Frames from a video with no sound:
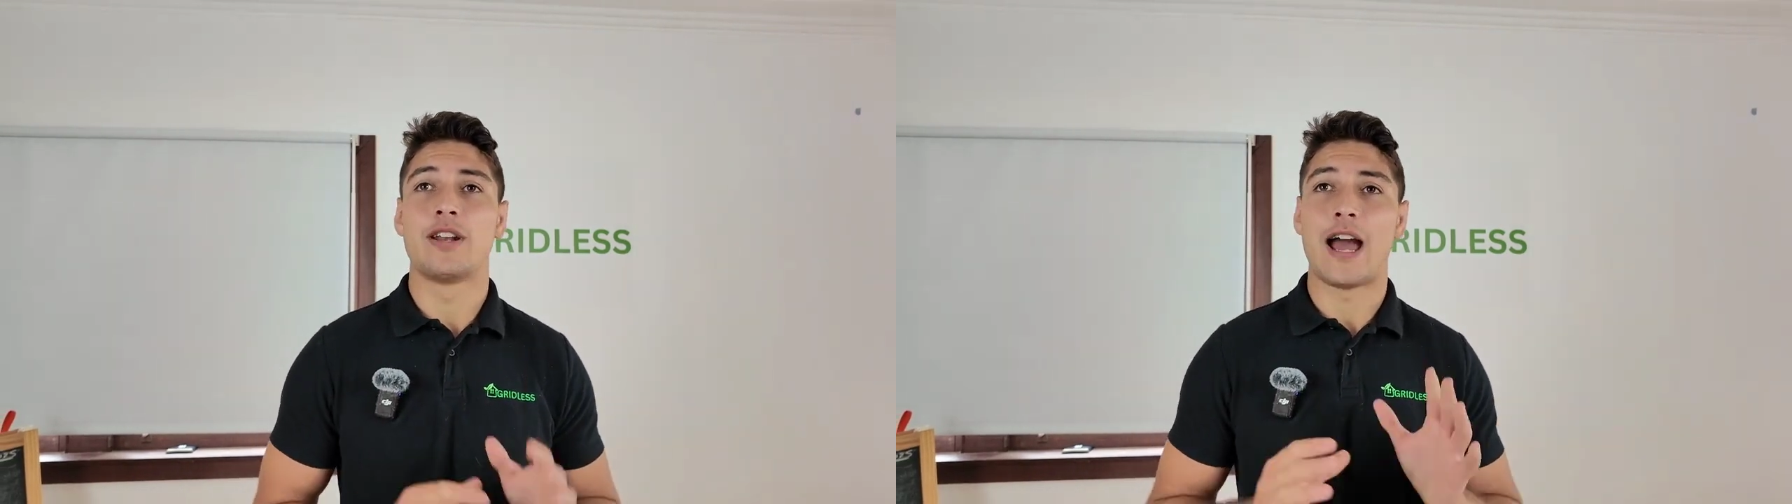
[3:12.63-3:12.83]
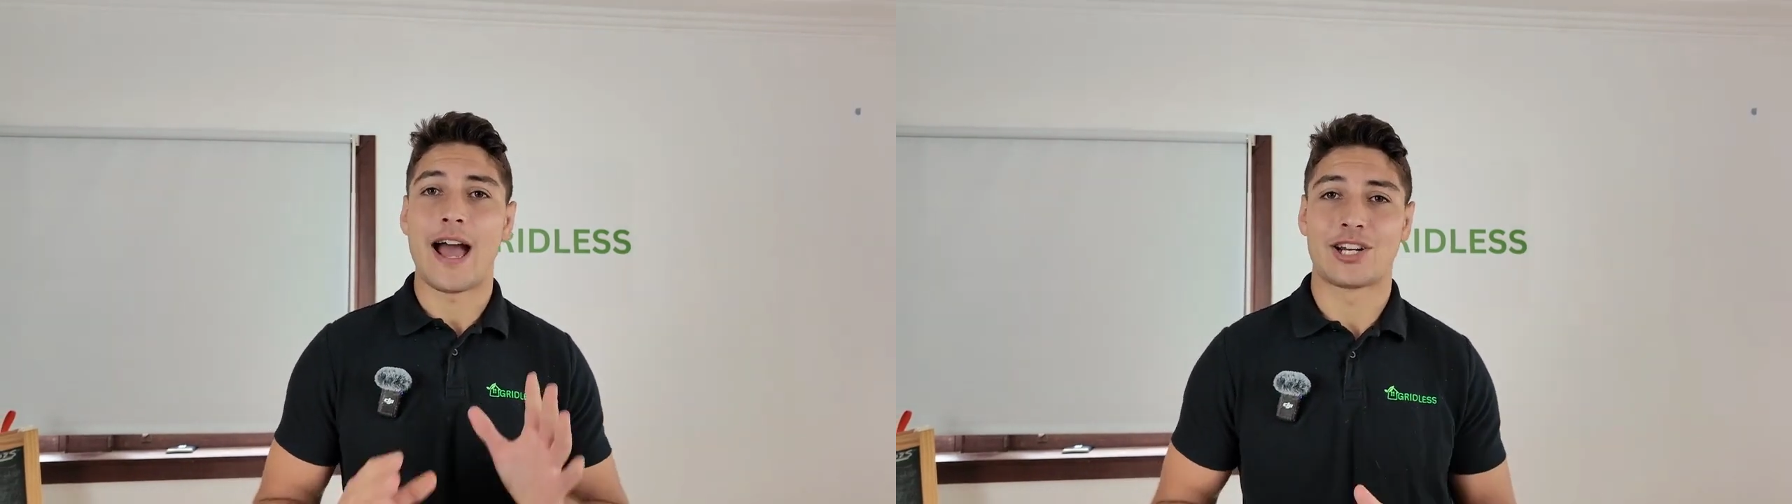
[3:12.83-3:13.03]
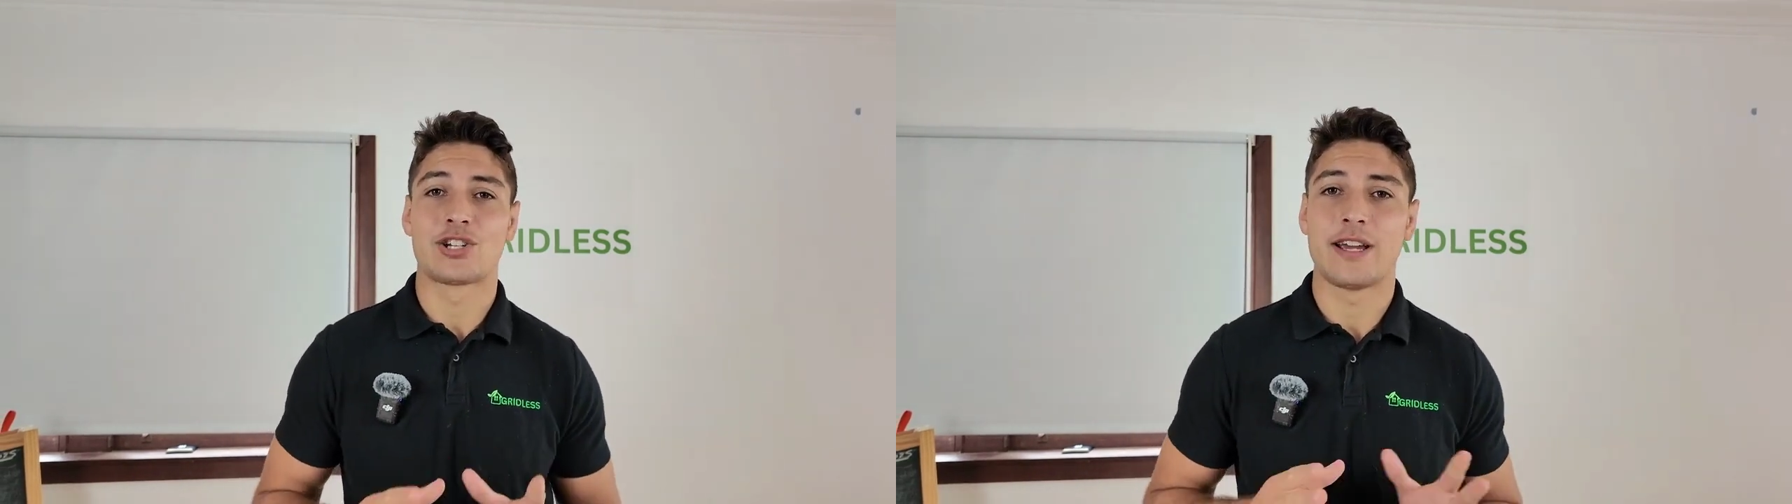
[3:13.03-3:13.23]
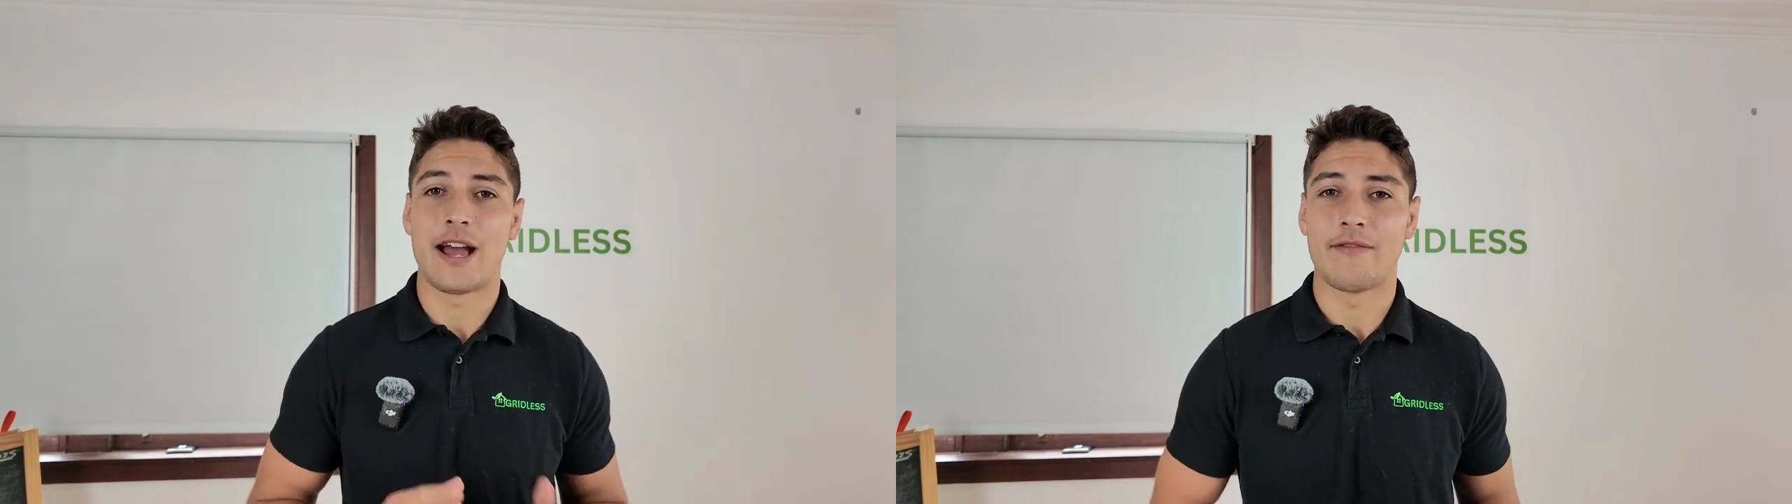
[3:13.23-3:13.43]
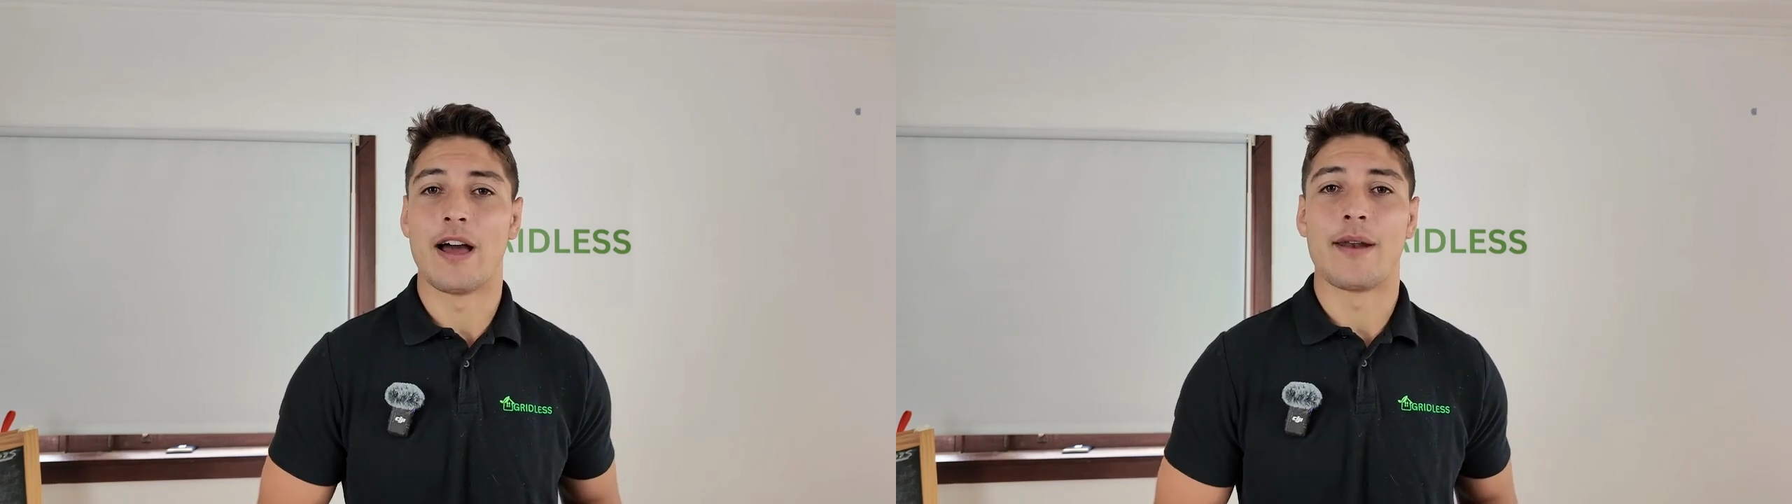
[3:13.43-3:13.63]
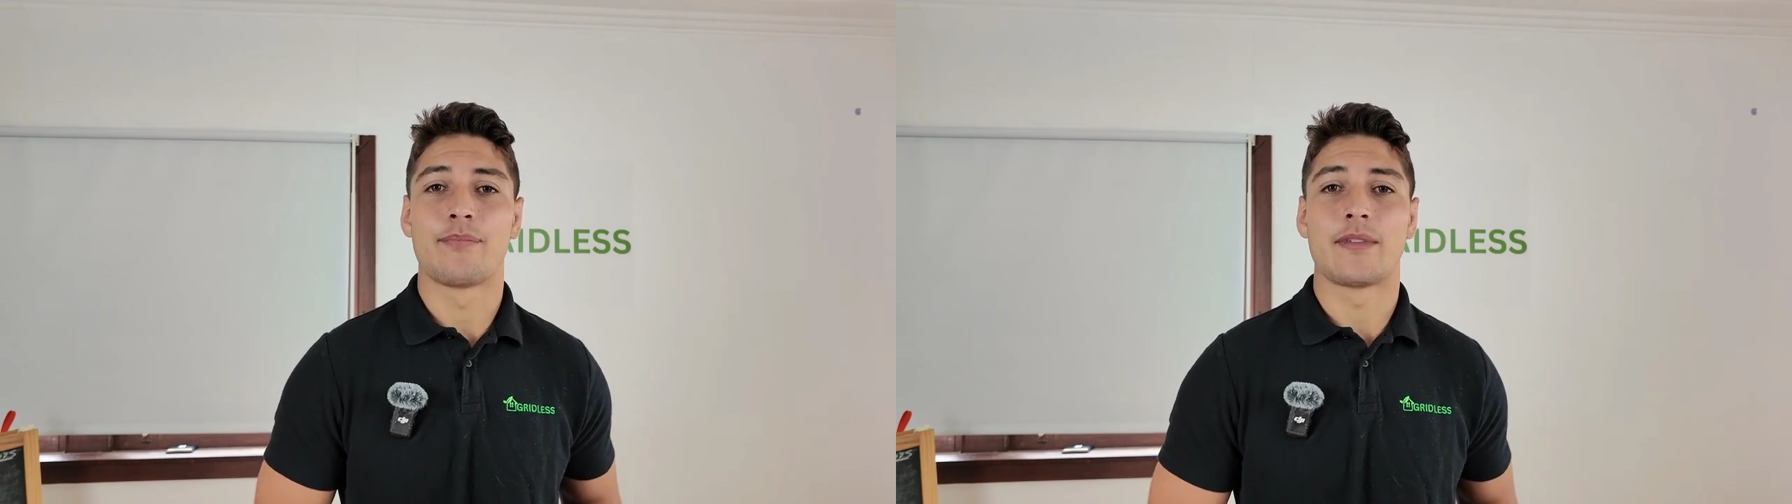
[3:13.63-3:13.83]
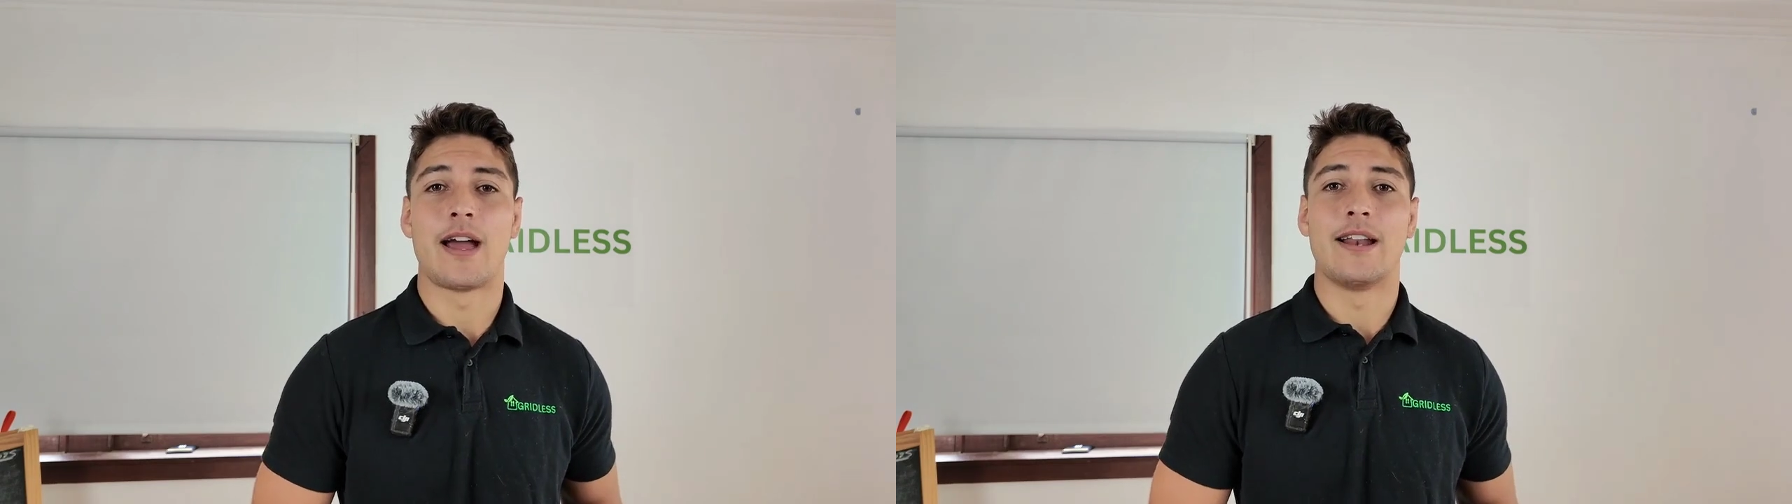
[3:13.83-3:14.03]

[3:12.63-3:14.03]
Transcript: you can actually have that.